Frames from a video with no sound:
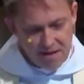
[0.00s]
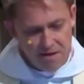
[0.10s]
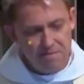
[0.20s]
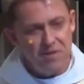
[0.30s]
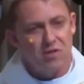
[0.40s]
They
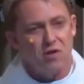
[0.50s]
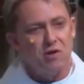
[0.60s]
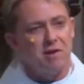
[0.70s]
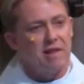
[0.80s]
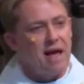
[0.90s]
come to
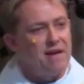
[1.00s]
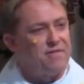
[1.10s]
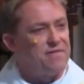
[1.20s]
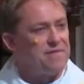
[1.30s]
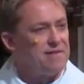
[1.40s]
turn
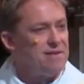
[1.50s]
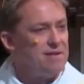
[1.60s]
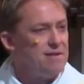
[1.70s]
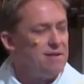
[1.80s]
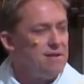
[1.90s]
life
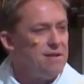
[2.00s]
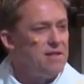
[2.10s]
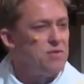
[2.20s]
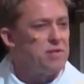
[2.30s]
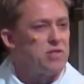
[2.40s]

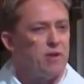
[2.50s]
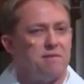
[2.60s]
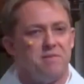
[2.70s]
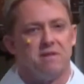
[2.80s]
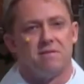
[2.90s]
into a
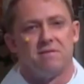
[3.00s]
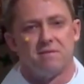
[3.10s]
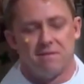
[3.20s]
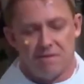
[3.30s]
treadmill,